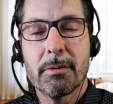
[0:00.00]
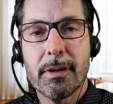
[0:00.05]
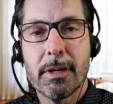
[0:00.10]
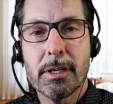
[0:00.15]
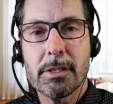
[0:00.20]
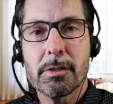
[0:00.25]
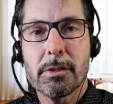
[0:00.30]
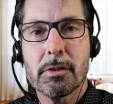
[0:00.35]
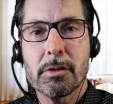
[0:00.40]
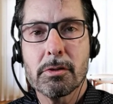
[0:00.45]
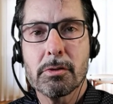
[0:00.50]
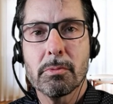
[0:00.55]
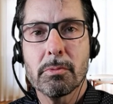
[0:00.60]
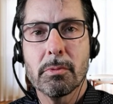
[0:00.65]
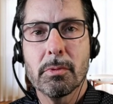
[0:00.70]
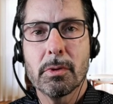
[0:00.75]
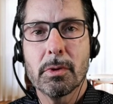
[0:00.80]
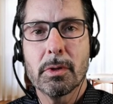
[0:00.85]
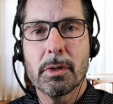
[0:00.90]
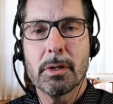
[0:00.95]
professors
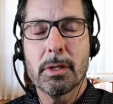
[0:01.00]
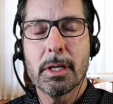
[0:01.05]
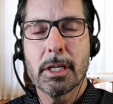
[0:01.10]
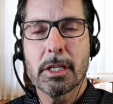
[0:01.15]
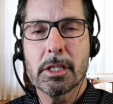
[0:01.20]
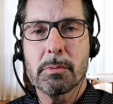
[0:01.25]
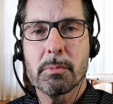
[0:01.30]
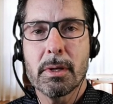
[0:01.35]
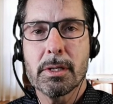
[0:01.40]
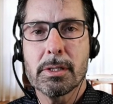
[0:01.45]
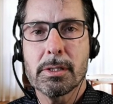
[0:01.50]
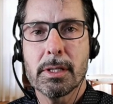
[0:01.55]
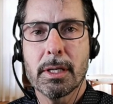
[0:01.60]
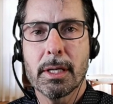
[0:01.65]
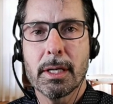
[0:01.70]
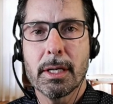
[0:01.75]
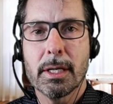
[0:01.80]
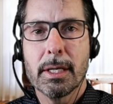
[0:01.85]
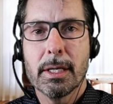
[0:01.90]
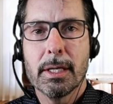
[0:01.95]
were
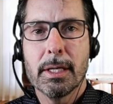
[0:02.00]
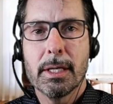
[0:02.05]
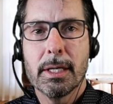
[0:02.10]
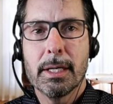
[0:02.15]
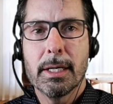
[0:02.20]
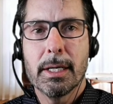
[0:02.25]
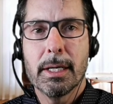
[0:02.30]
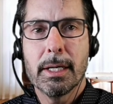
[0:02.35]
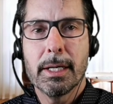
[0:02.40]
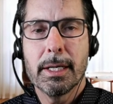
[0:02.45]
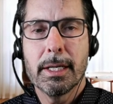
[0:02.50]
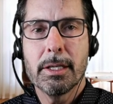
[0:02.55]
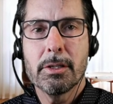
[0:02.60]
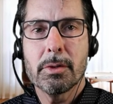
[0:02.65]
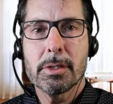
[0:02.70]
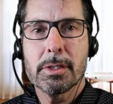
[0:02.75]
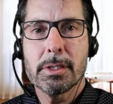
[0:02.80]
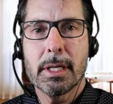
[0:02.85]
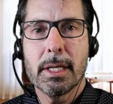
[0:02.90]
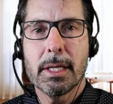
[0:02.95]
expressing
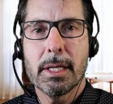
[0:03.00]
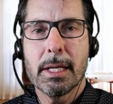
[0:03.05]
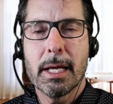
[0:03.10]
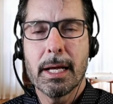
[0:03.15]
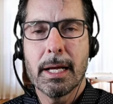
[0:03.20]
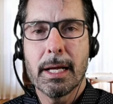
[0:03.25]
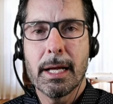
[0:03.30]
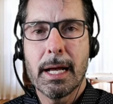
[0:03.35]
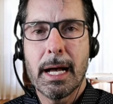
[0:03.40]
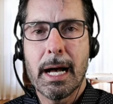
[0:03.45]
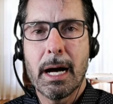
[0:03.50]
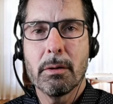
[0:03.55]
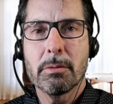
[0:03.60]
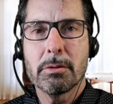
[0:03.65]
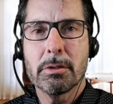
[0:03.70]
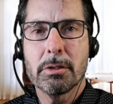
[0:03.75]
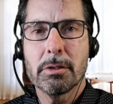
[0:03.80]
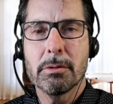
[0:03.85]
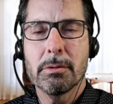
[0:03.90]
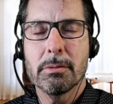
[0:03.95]
interest in
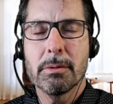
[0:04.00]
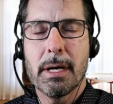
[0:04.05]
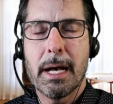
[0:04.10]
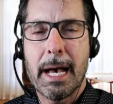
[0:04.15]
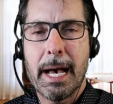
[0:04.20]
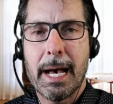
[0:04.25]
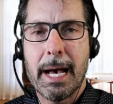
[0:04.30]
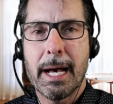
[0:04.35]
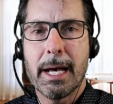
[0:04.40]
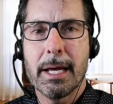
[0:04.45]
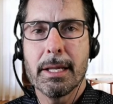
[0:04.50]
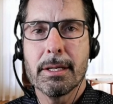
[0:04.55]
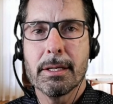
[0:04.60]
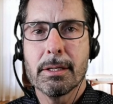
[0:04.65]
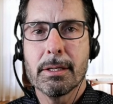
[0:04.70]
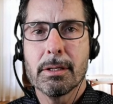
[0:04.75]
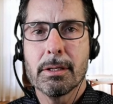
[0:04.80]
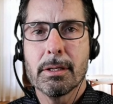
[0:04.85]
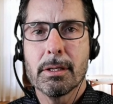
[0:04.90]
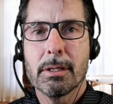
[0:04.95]
how to add
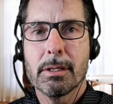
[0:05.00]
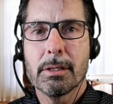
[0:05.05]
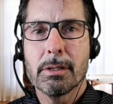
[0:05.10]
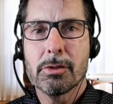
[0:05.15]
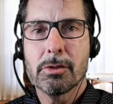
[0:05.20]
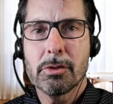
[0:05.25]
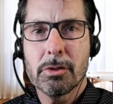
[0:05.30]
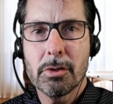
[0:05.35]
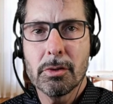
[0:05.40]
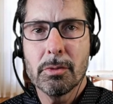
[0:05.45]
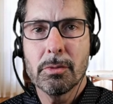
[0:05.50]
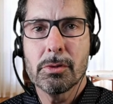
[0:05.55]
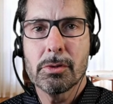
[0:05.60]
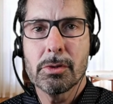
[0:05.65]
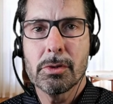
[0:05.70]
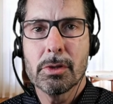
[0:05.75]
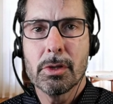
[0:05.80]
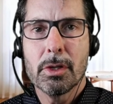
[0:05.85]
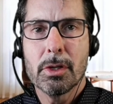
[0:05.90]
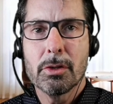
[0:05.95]

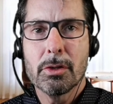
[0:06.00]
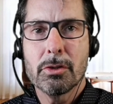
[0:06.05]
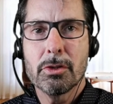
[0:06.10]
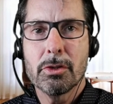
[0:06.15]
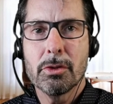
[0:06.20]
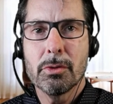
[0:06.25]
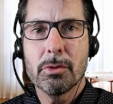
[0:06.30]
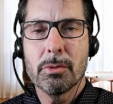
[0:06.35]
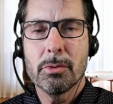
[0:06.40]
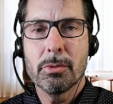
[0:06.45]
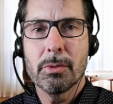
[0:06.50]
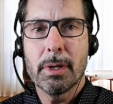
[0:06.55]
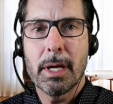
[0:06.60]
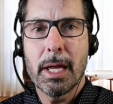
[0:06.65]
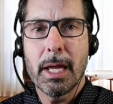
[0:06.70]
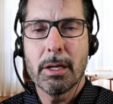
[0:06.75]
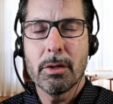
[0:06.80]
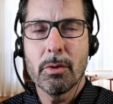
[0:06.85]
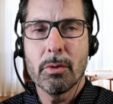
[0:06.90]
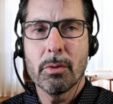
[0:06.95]
students to
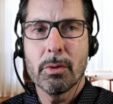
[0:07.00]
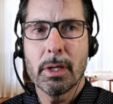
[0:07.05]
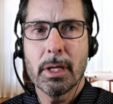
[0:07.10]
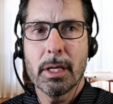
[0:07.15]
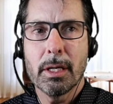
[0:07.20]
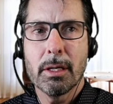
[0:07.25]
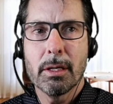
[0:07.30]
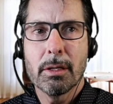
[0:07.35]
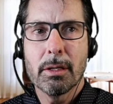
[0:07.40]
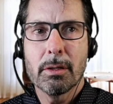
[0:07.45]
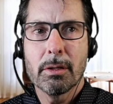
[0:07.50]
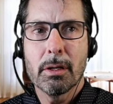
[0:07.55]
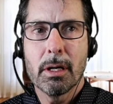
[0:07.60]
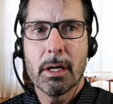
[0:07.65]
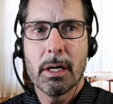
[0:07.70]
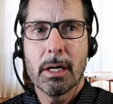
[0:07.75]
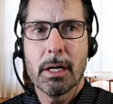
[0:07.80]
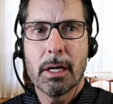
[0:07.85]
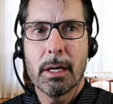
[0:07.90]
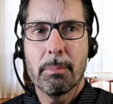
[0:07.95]
a newly
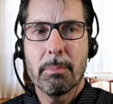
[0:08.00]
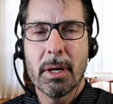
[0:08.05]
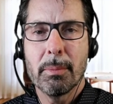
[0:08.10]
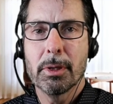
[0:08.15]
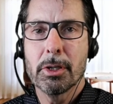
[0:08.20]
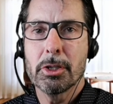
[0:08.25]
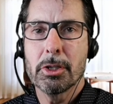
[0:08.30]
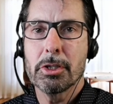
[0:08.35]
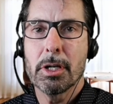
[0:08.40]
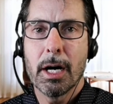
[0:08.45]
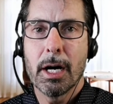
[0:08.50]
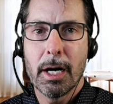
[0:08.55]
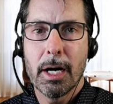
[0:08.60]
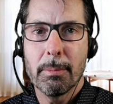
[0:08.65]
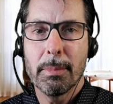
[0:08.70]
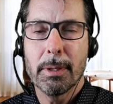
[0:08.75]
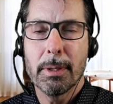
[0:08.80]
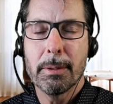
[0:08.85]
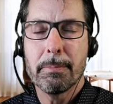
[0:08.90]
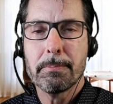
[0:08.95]
published
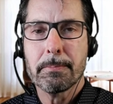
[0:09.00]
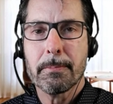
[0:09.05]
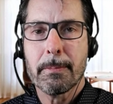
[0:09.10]
hub.